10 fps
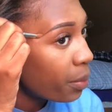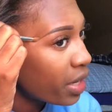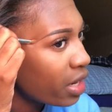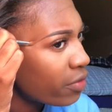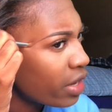
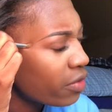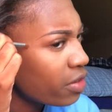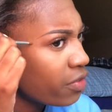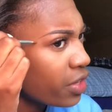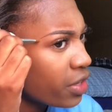But I read
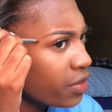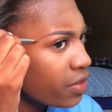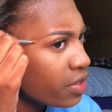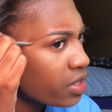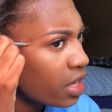
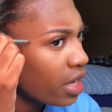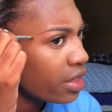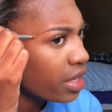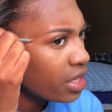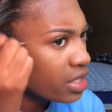reviews
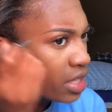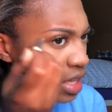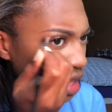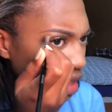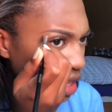and they
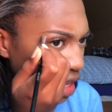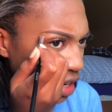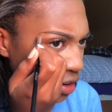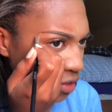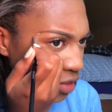said that the
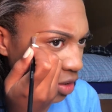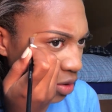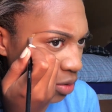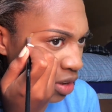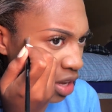
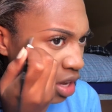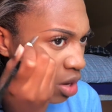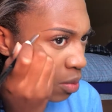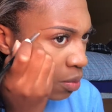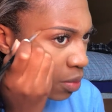interview
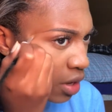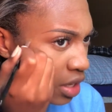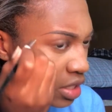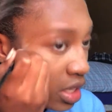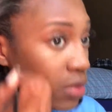
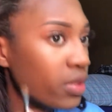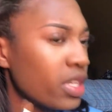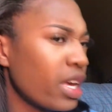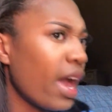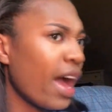process was
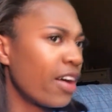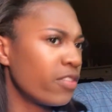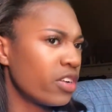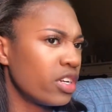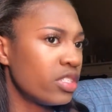like
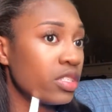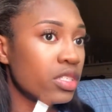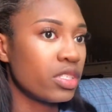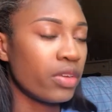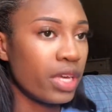average,
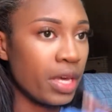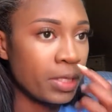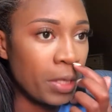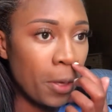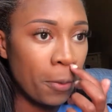so I
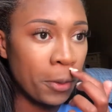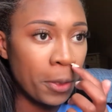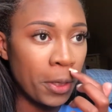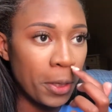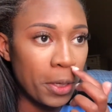guess it was
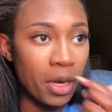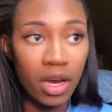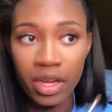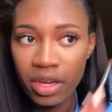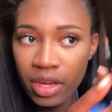like not